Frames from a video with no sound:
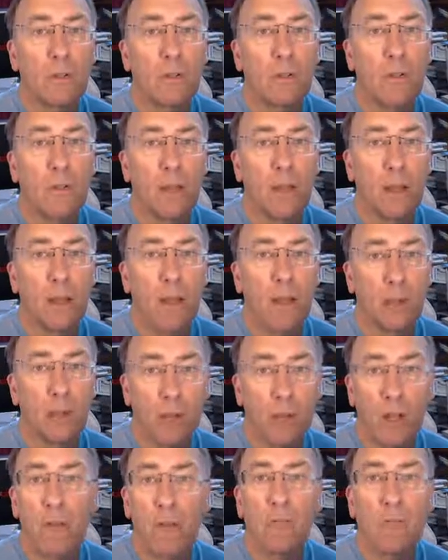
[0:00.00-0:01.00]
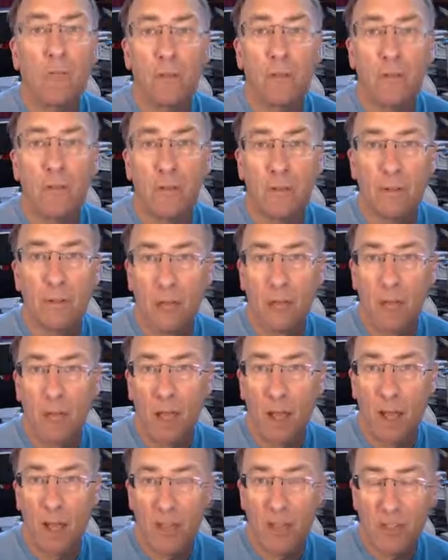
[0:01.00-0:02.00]
and your government,
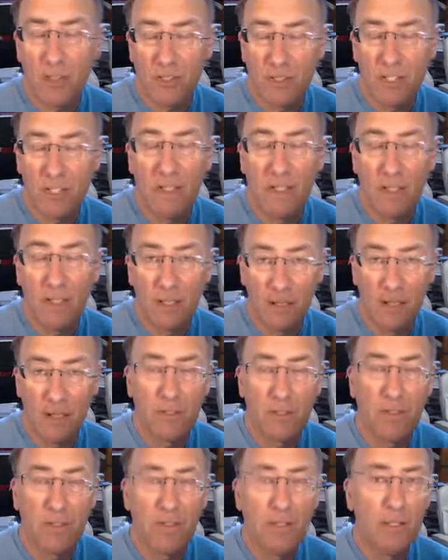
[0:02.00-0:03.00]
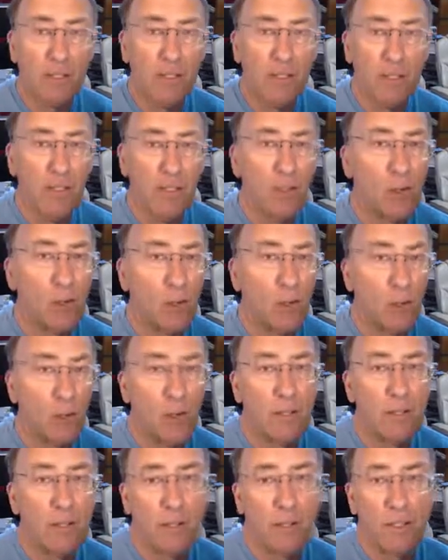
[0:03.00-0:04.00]
seen and unseen, is
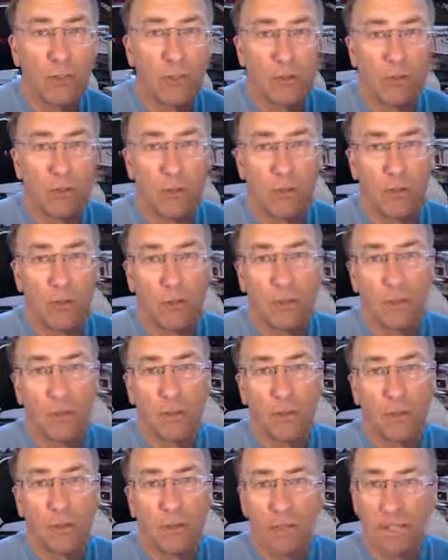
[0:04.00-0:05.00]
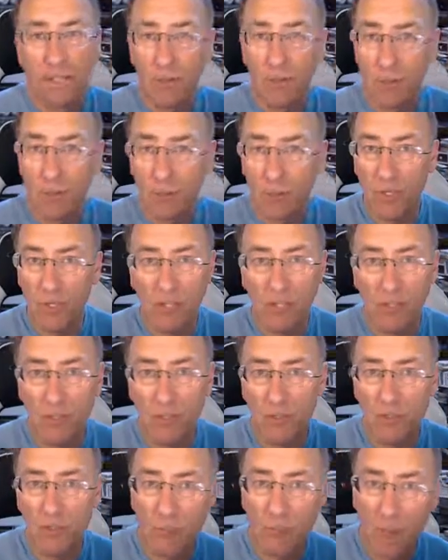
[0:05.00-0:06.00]
incredibly strong. And I give you the reasons
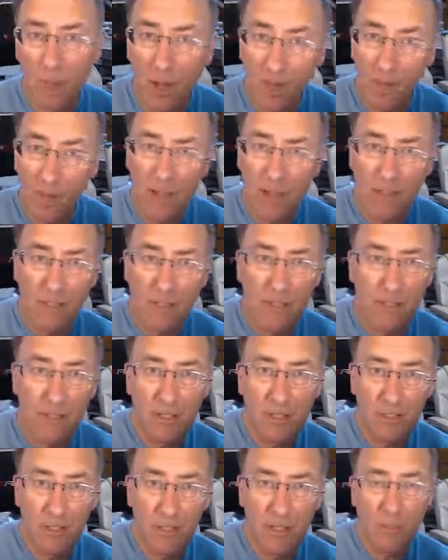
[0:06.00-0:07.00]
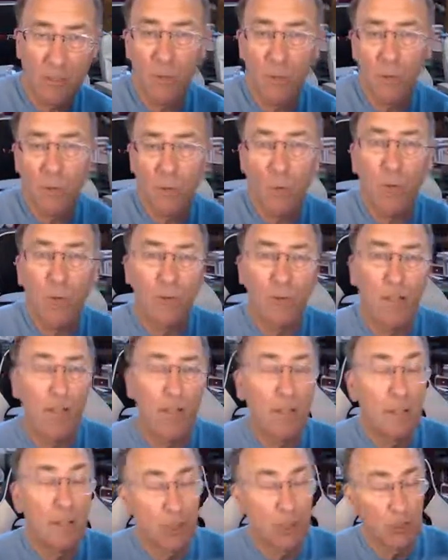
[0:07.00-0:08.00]
right back to the Second World War for that.
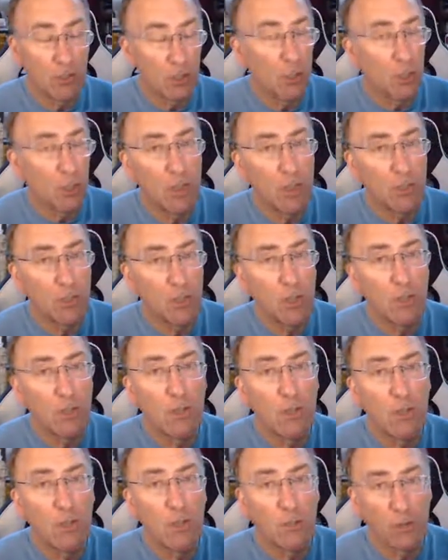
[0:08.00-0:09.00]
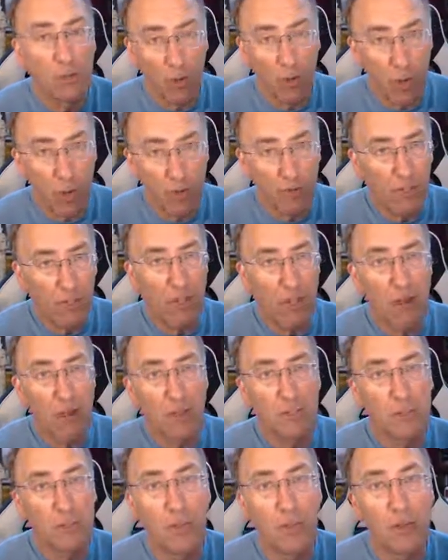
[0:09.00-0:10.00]
Good question. Don't often get asked
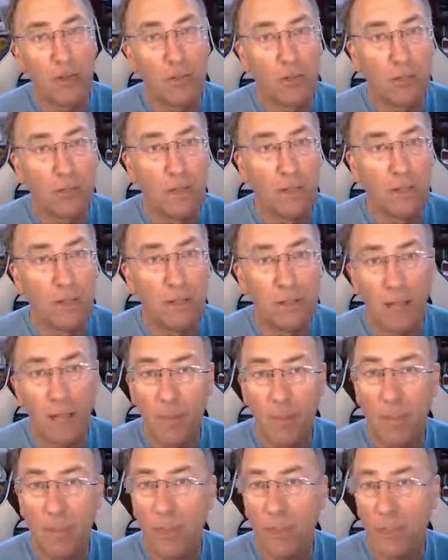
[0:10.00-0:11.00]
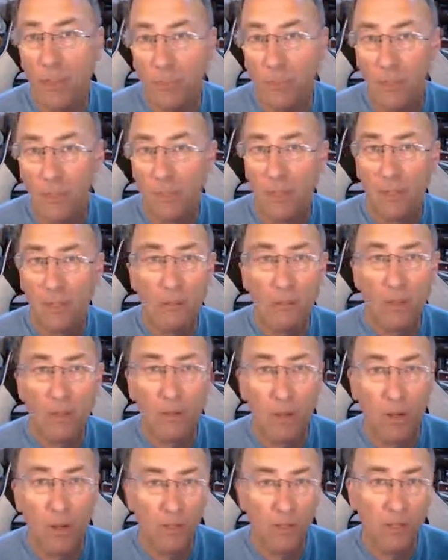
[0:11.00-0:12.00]
about Sweden, and happy to
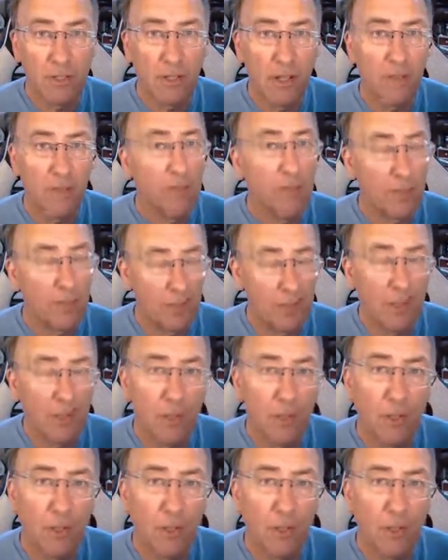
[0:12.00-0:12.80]
answer that. Thank you.